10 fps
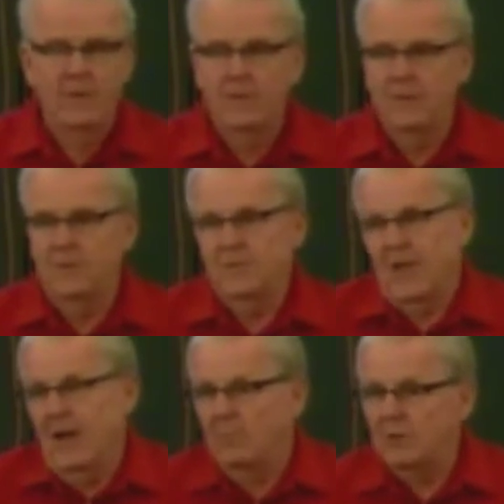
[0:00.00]
To
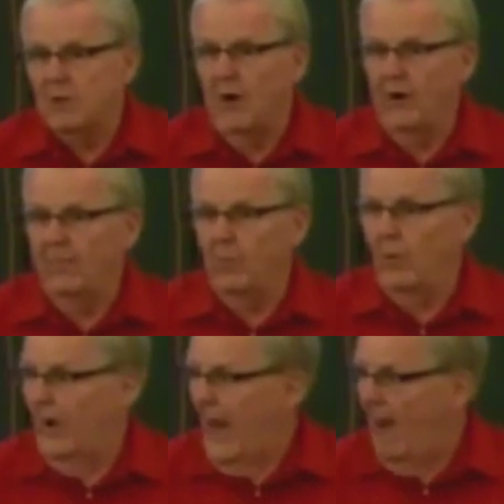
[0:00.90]
say, I'm sorry for
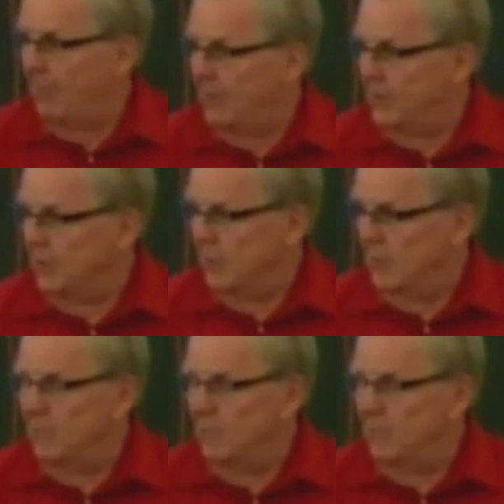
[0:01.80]
what happened to you.